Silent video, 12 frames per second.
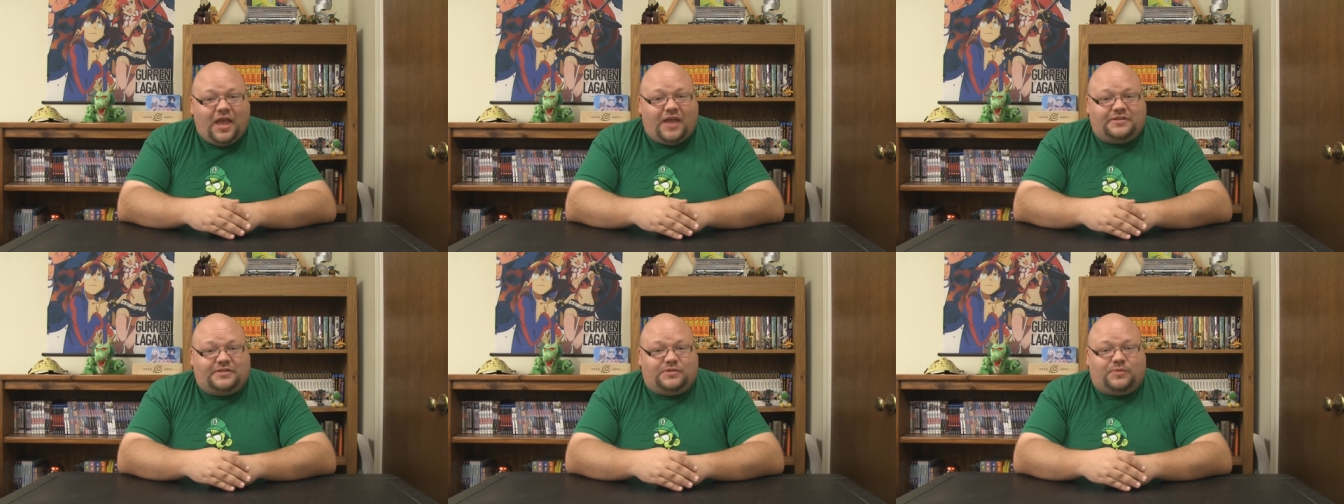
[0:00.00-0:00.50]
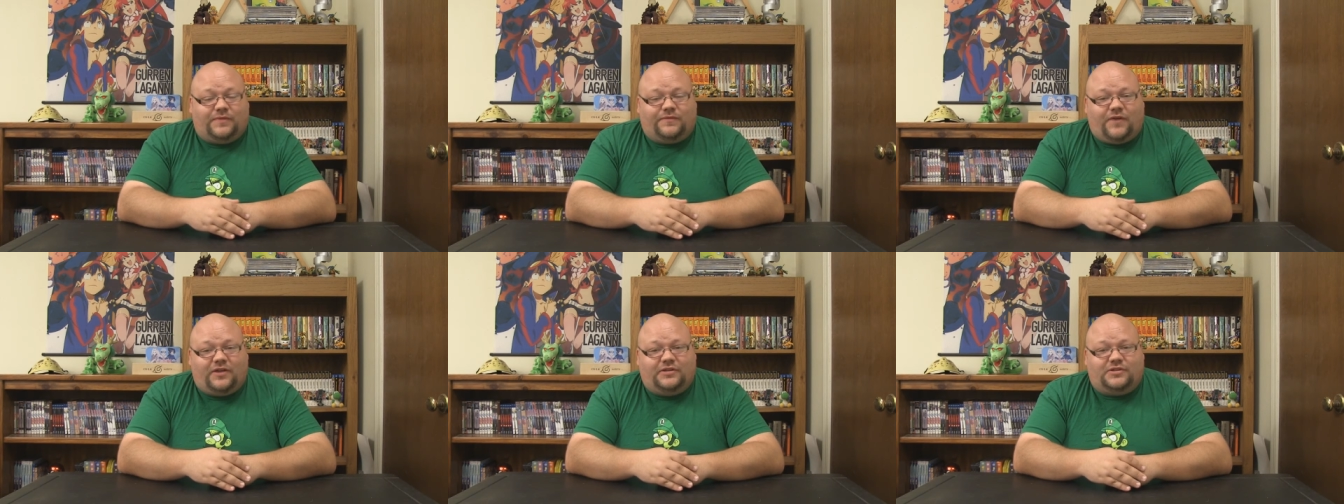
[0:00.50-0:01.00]
as this one
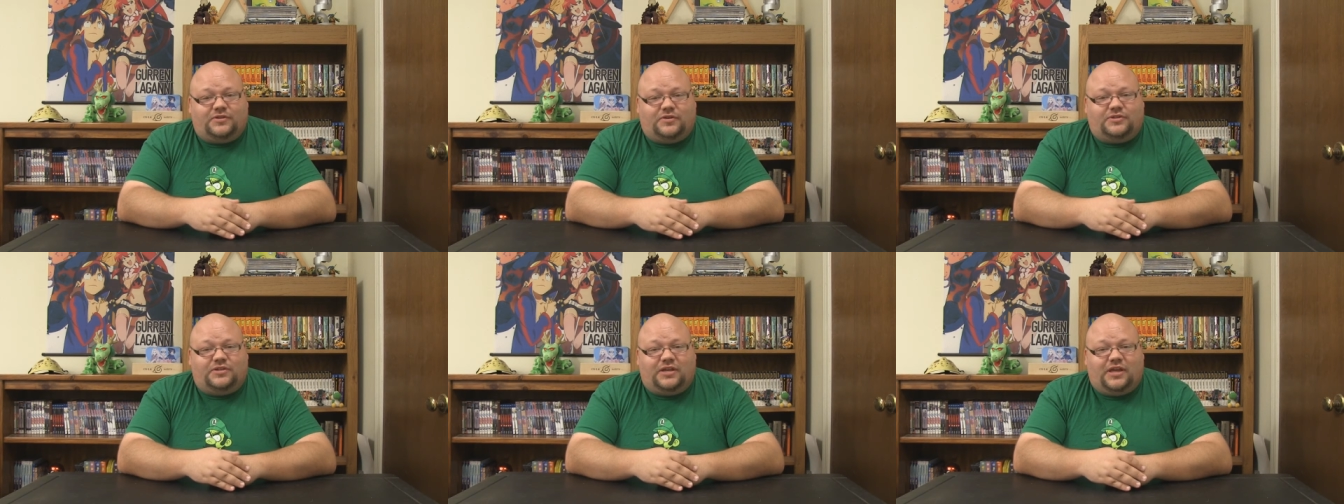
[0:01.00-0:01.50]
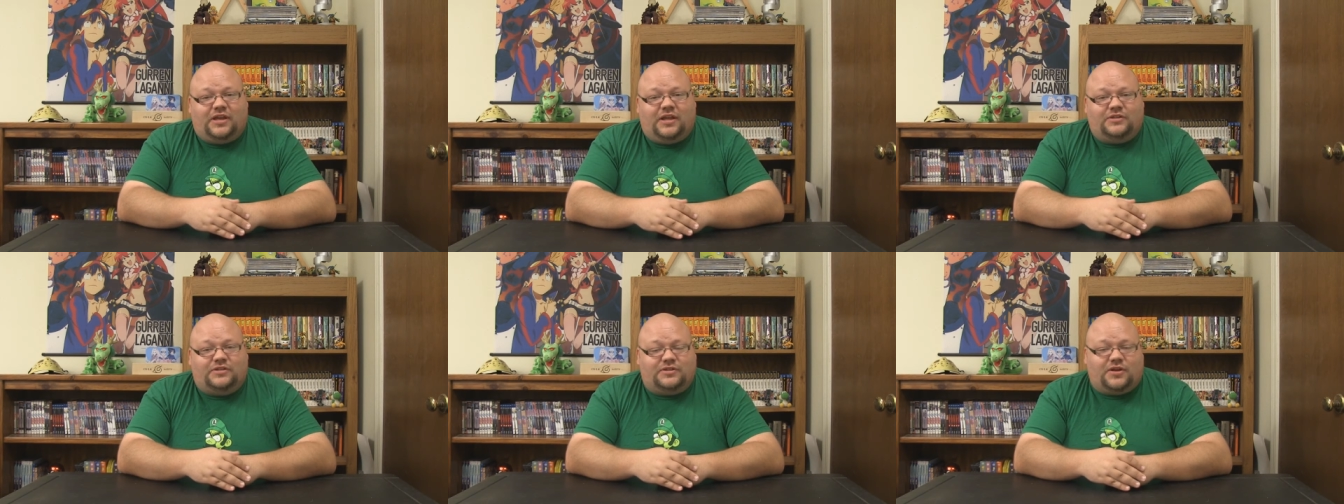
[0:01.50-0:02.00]
finally starts to get
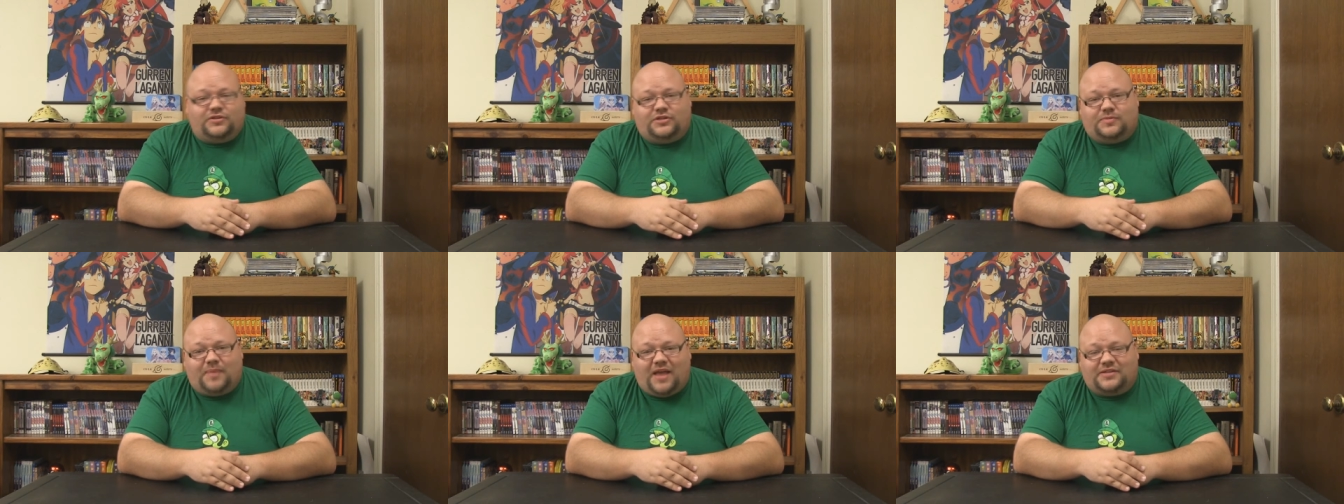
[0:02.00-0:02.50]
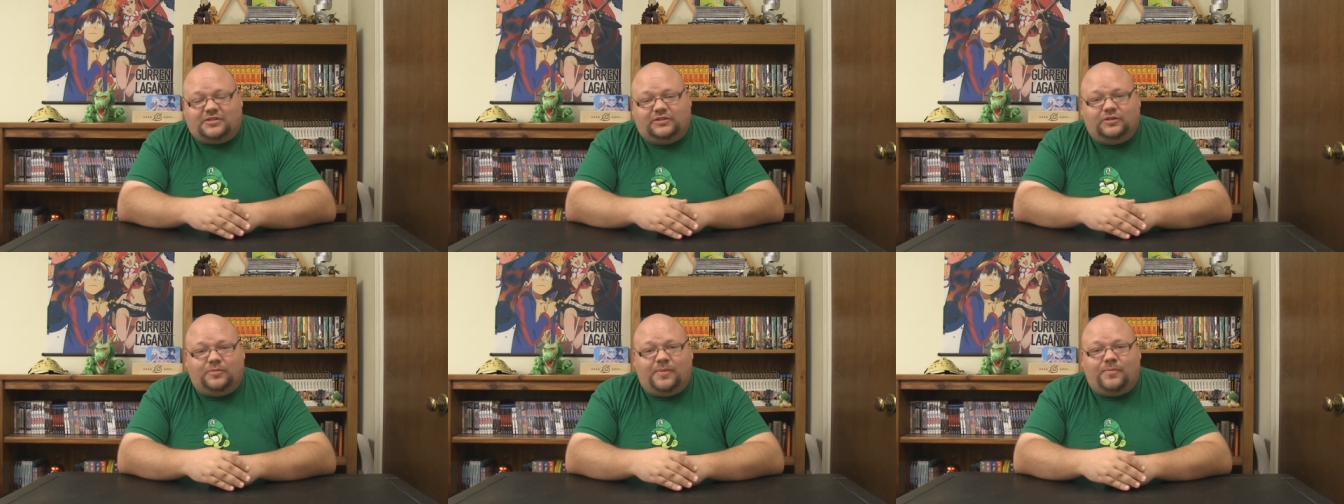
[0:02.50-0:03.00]
into Sanji's past a
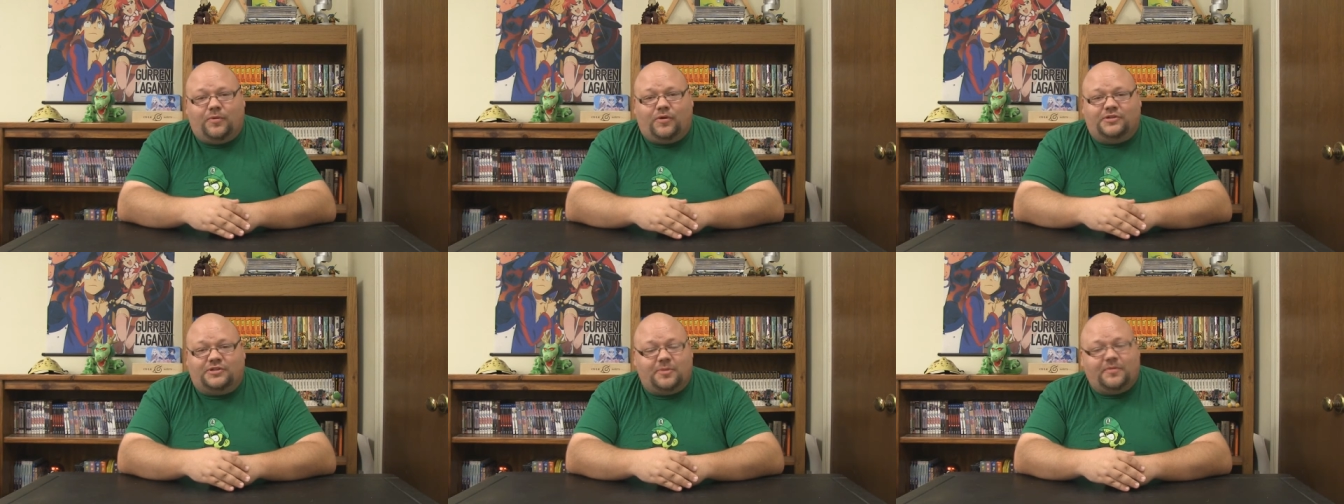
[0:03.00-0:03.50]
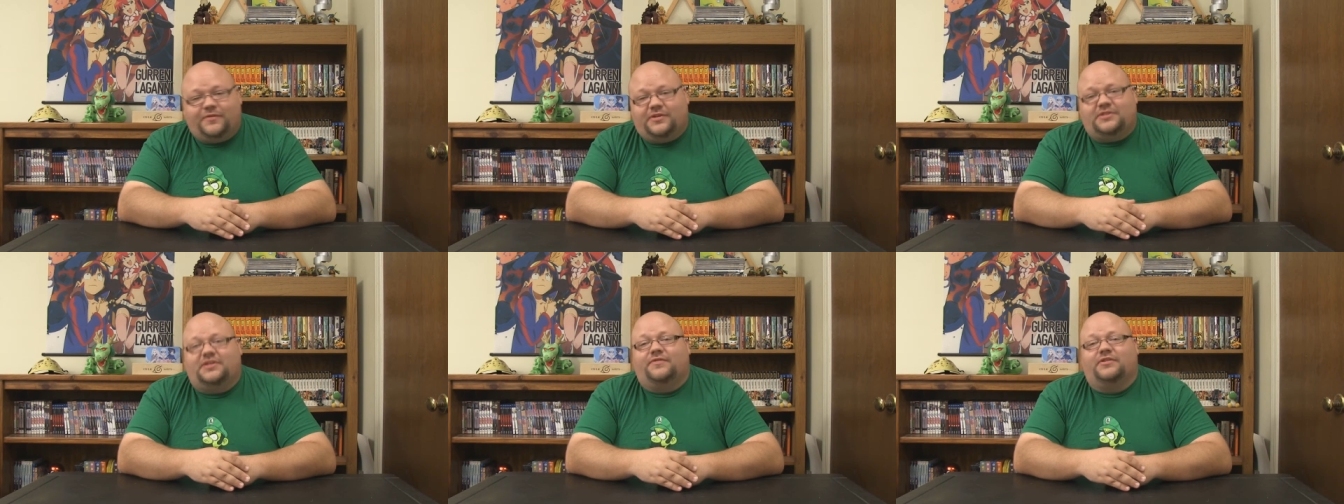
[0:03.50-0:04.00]
little bit more, and some of it
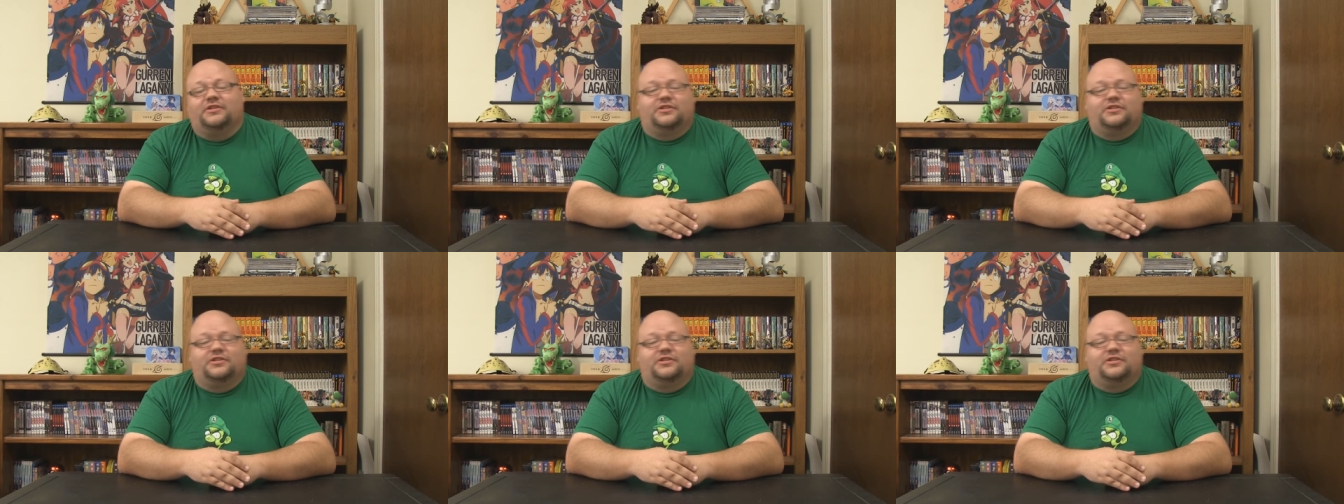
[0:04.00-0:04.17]
is even